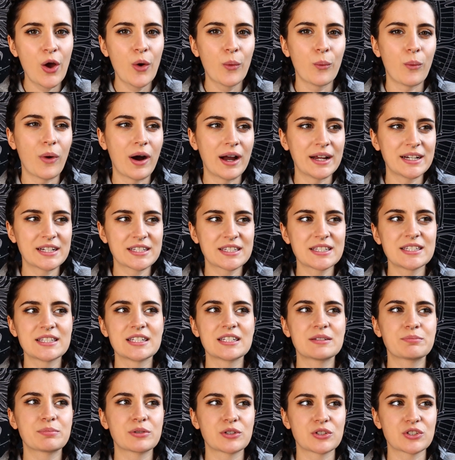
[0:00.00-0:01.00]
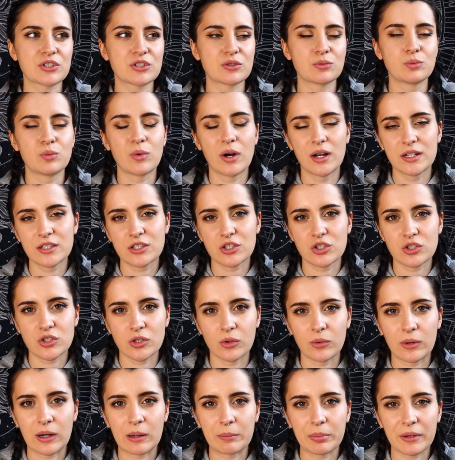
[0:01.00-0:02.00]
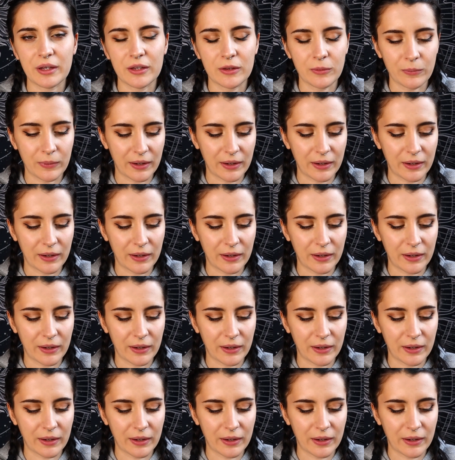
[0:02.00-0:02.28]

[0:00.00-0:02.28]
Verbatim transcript: Why doesn't this person want to show up in